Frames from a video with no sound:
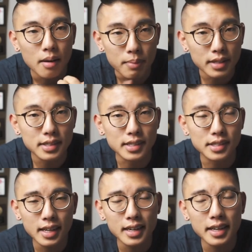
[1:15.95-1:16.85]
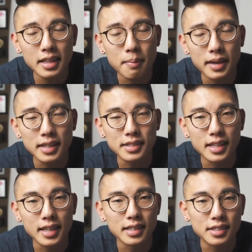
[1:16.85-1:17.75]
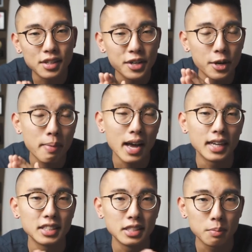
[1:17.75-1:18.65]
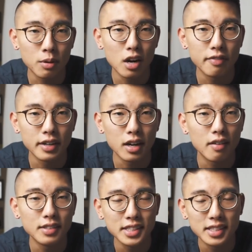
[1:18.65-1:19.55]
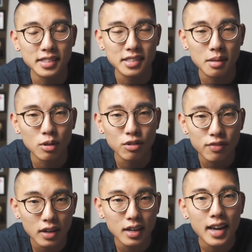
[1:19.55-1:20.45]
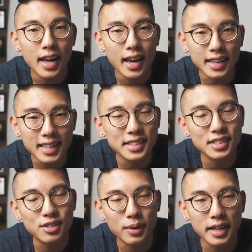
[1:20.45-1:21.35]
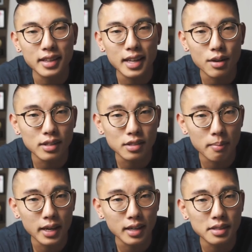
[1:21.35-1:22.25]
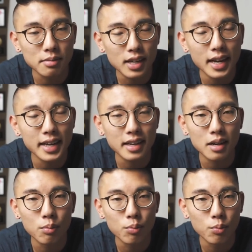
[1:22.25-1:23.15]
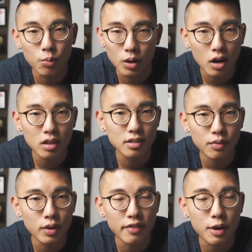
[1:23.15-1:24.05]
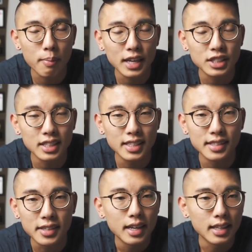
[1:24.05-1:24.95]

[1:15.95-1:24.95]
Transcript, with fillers: business. And I think the biggest thing is turning your passion into profit. Obviously, this is the most fun and easiest way that you can start making some side income regardless of whatever your passion is.